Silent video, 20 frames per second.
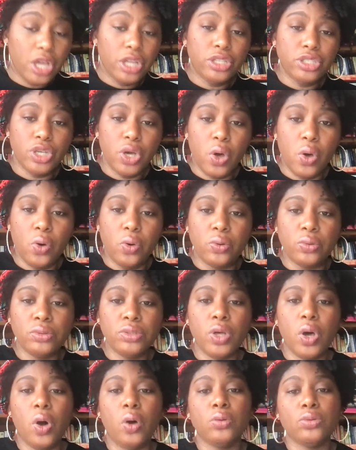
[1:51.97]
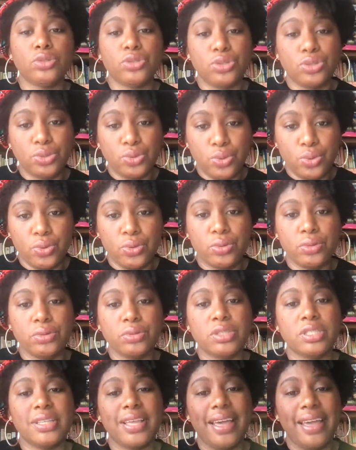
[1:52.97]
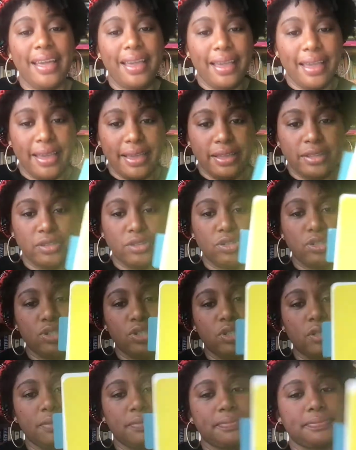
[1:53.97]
toes on stool's edge.